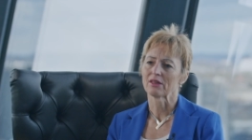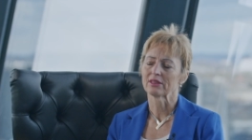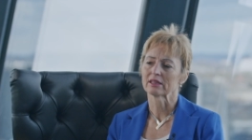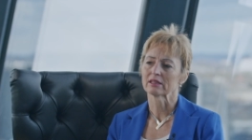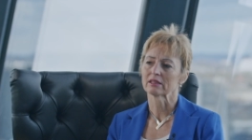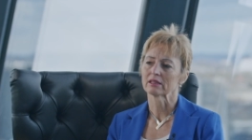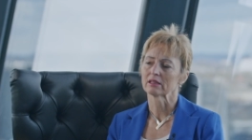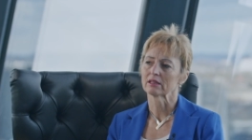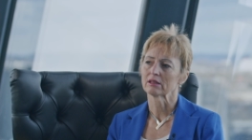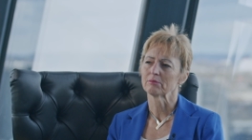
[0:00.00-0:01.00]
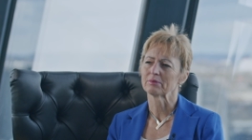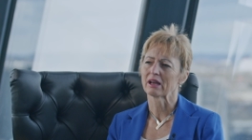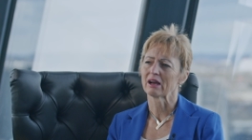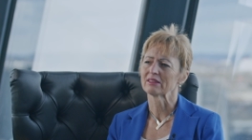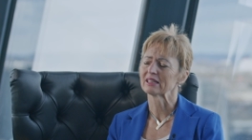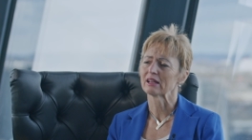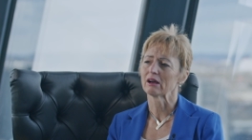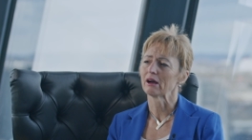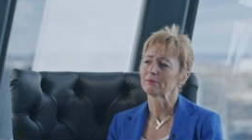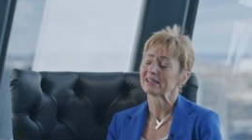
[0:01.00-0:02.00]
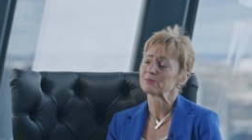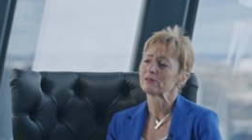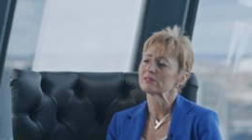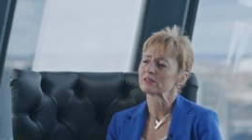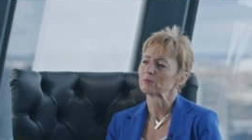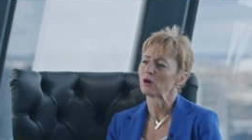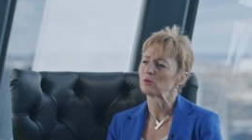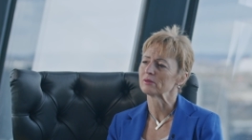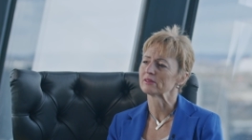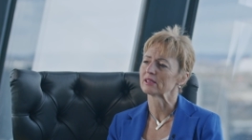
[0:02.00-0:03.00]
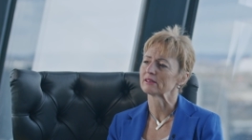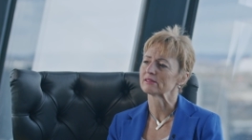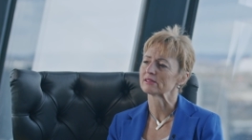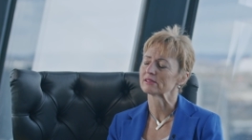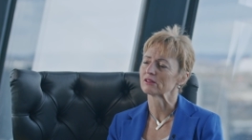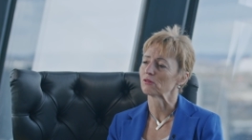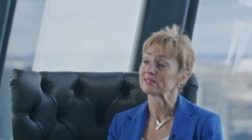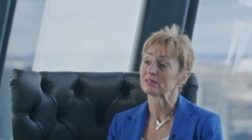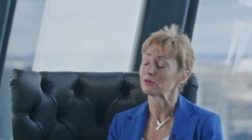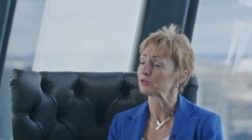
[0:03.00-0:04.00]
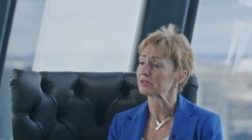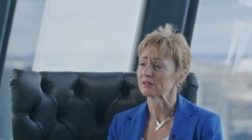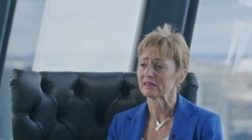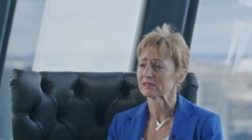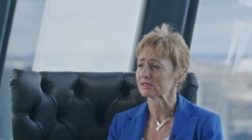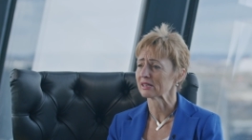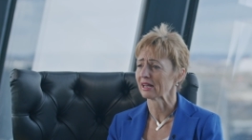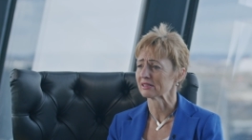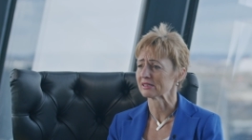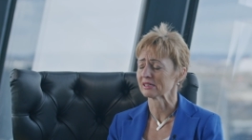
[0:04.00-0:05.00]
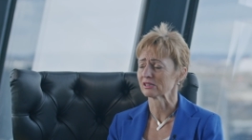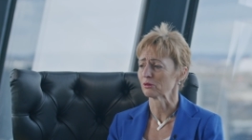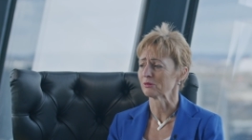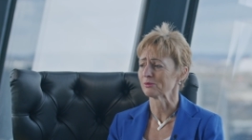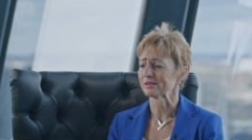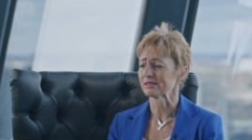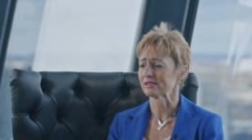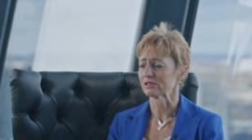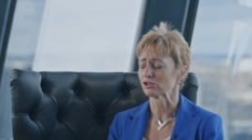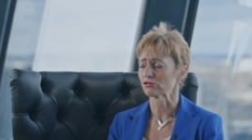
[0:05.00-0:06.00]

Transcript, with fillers: I think, I think, I mean, I suppose at the moment there's obviously it's sad to see so many businesses